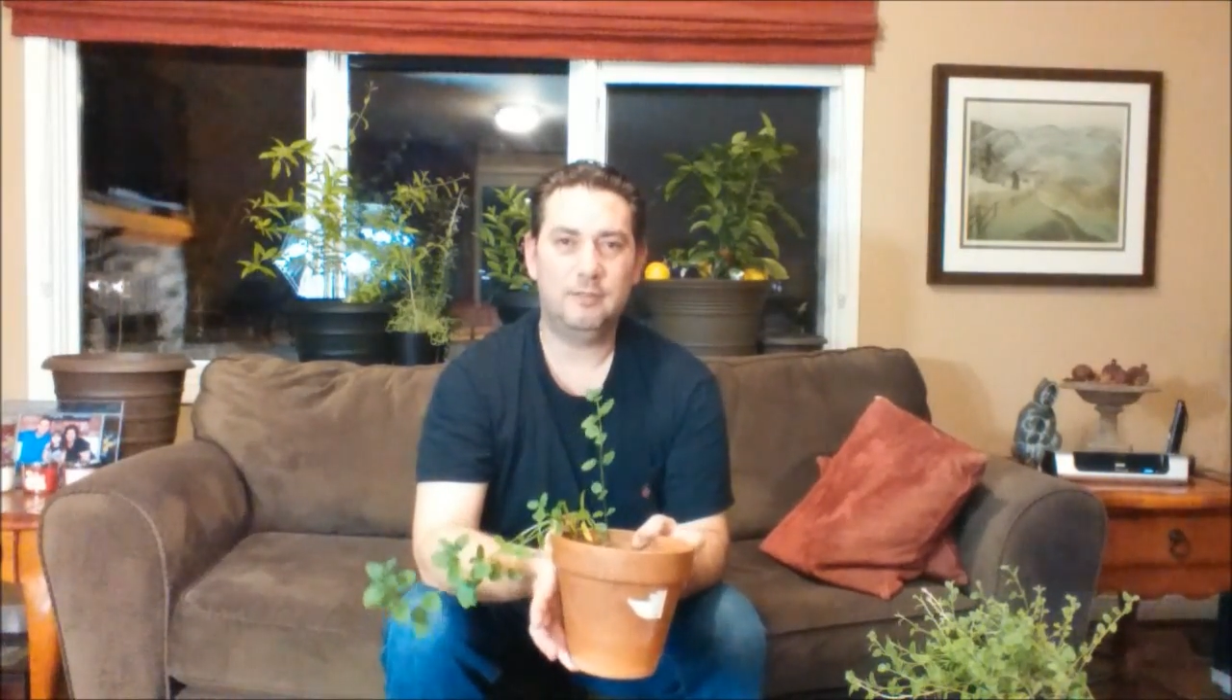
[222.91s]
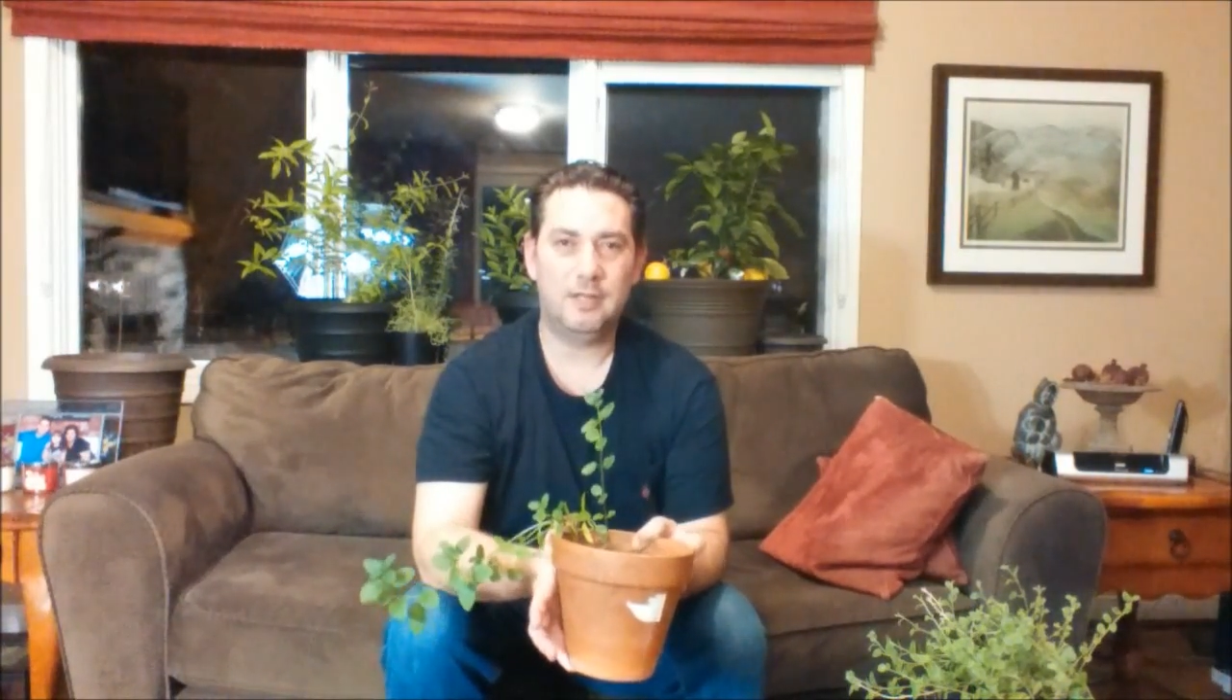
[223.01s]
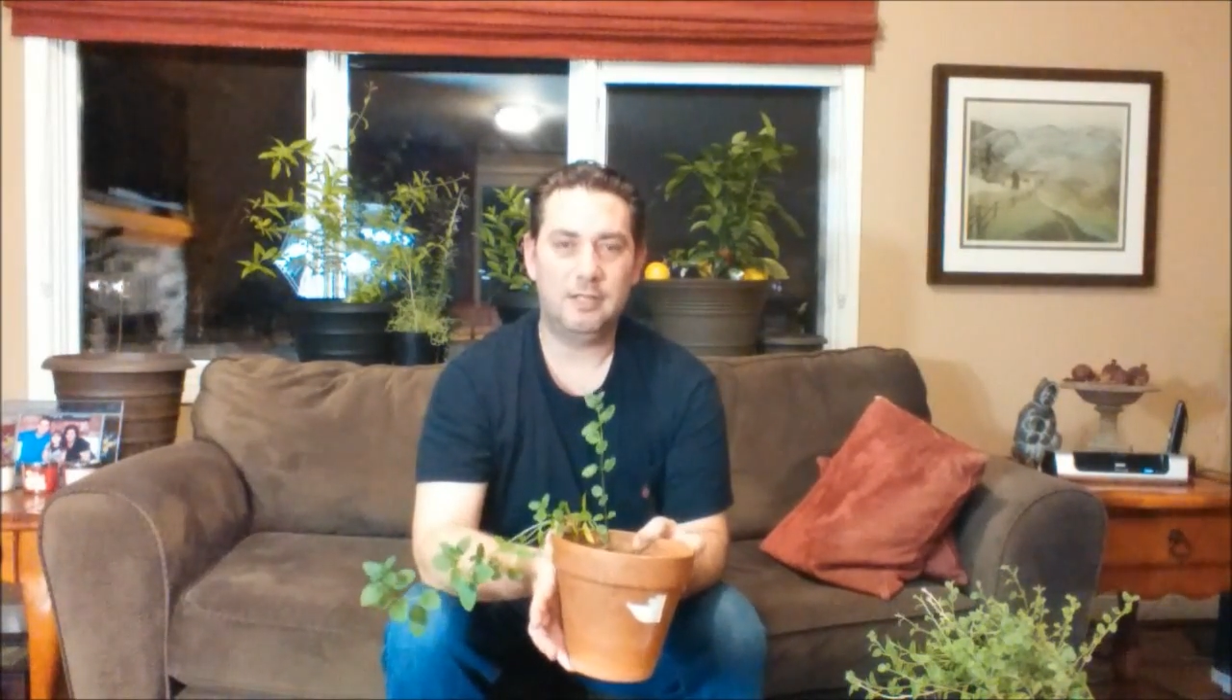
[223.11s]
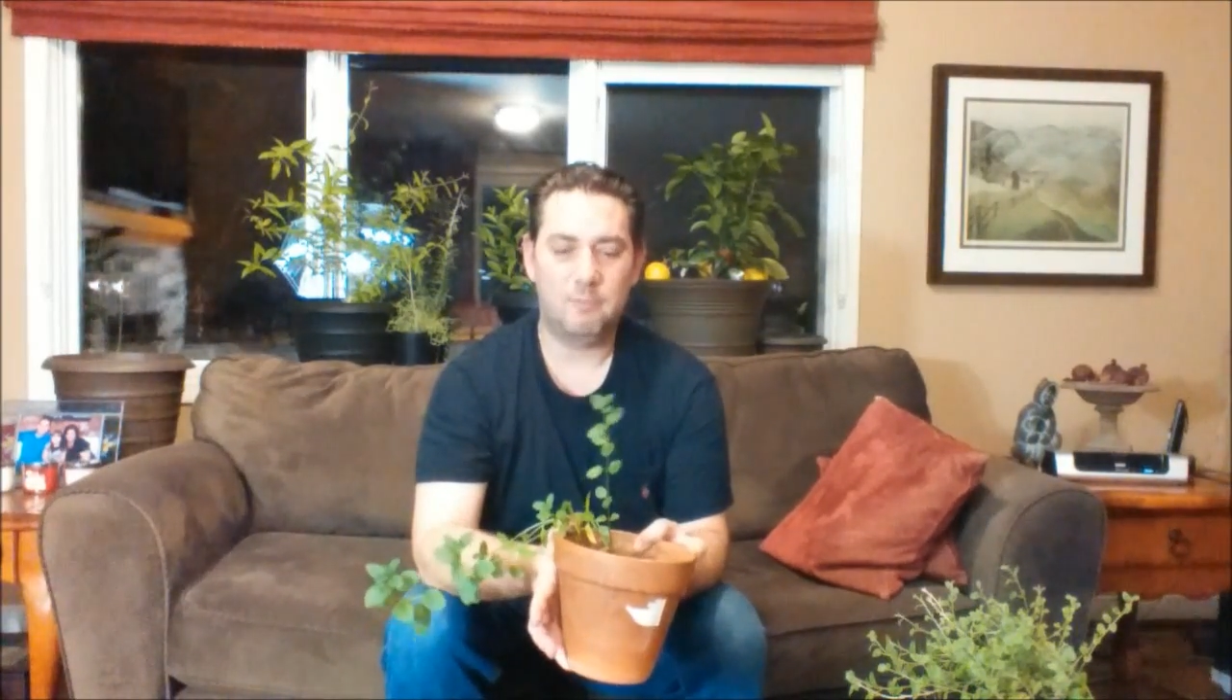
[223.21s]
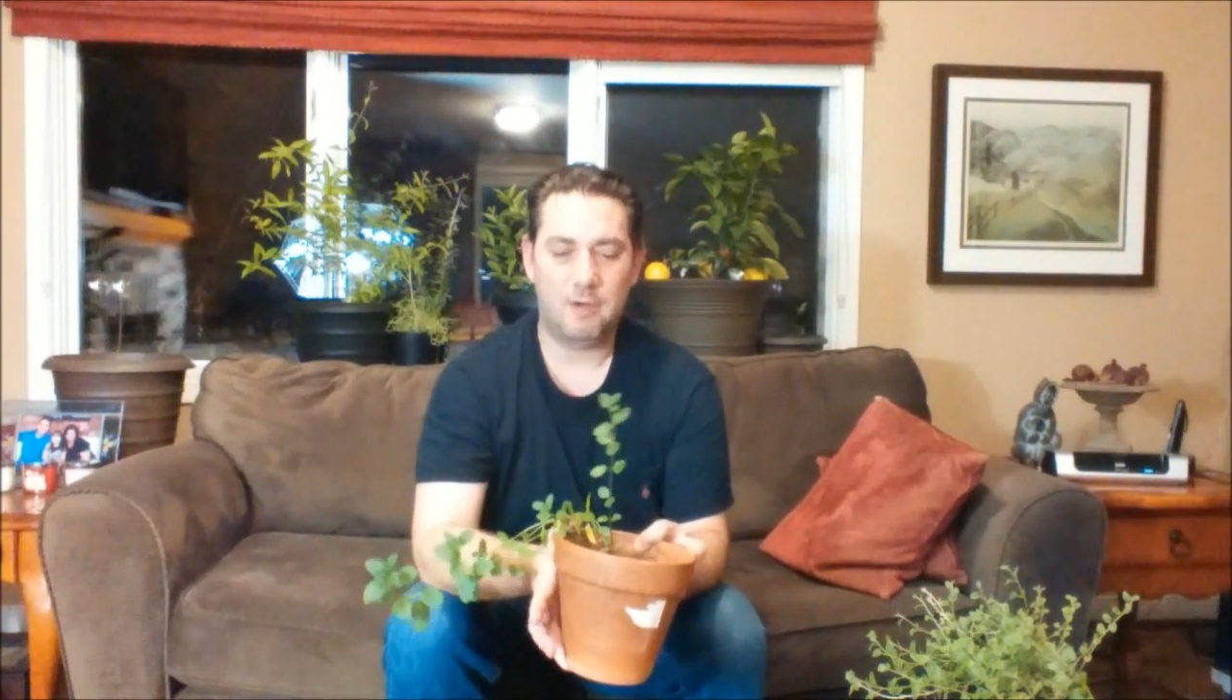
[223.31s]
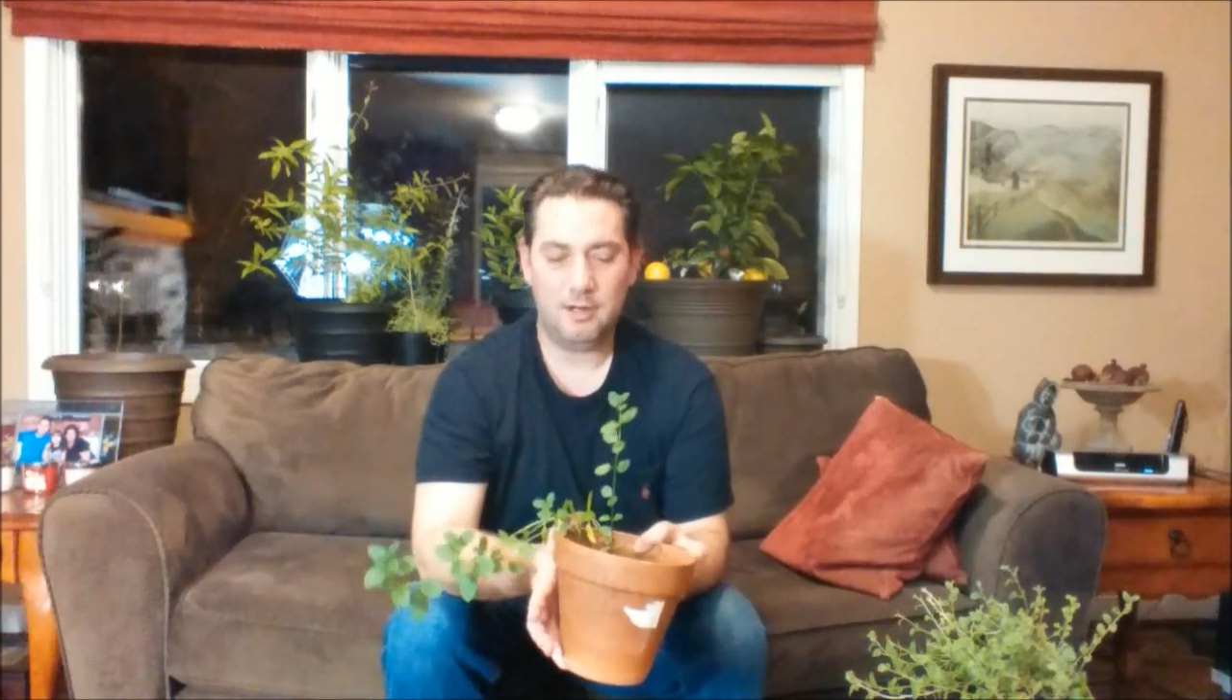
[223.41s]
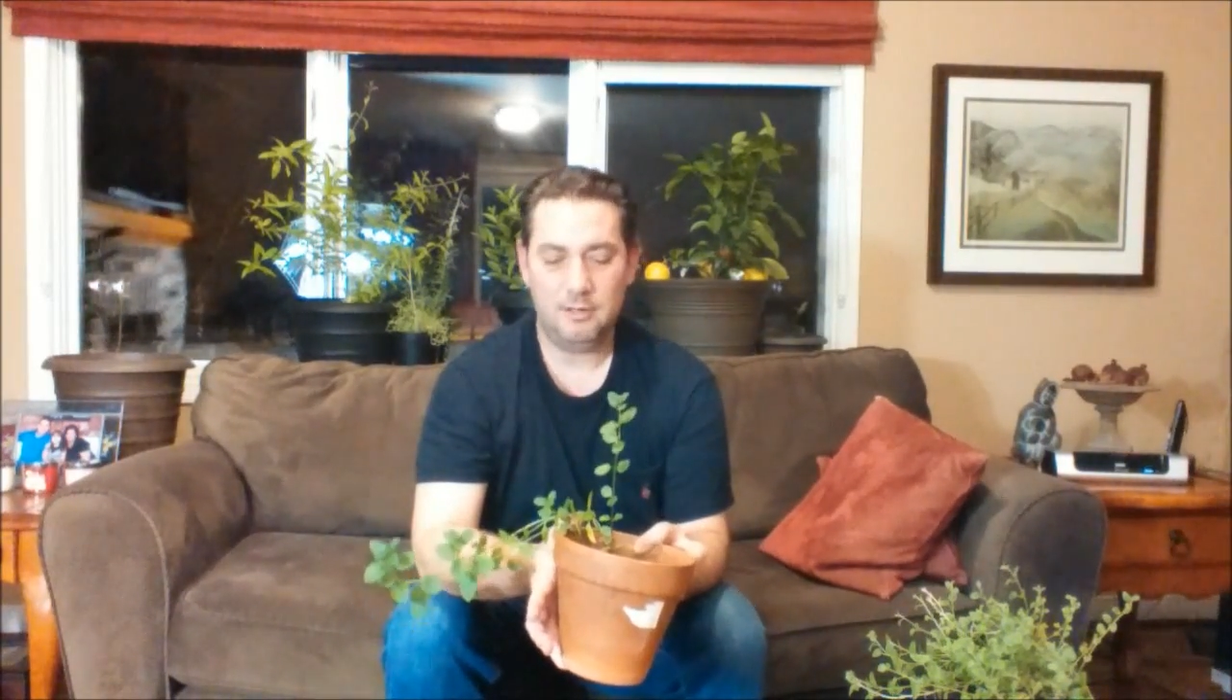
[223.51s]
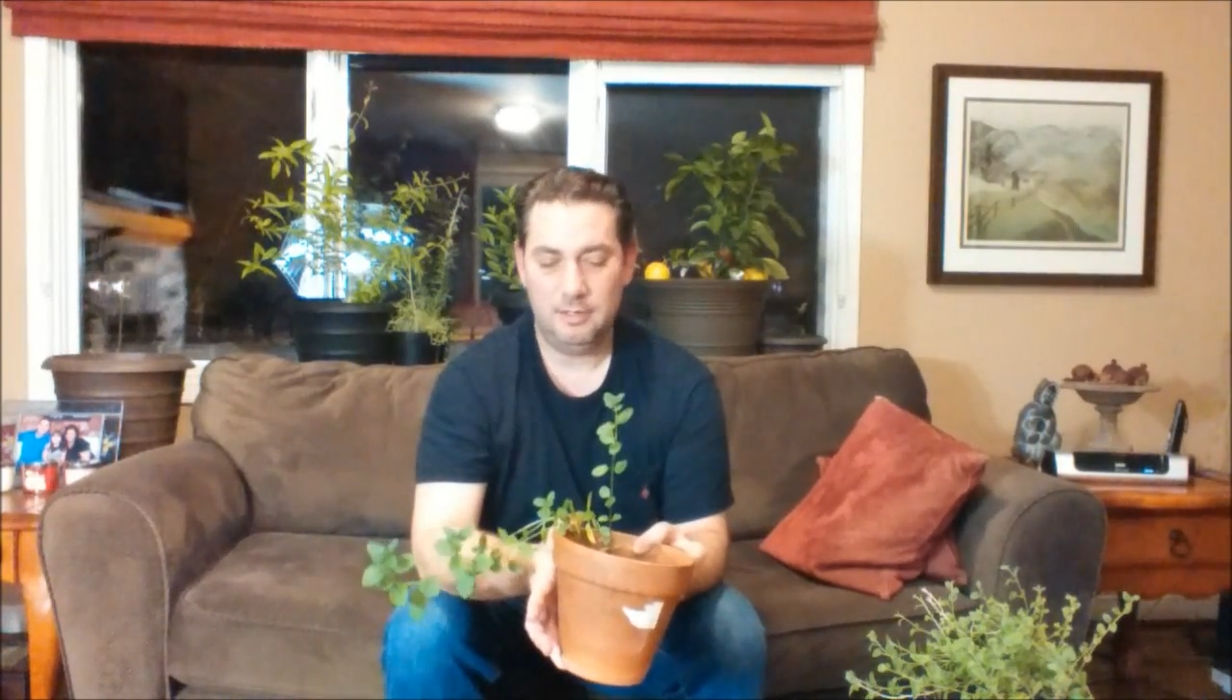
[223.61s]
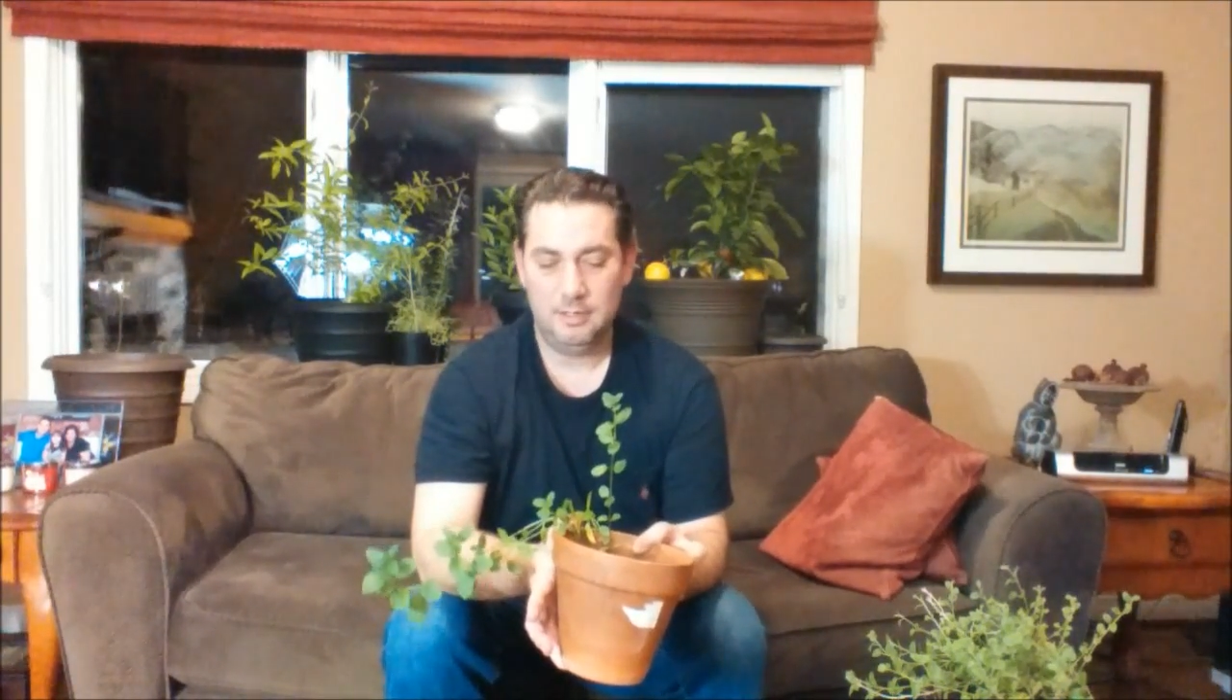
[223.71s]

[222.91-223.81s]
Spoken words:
sunny spot,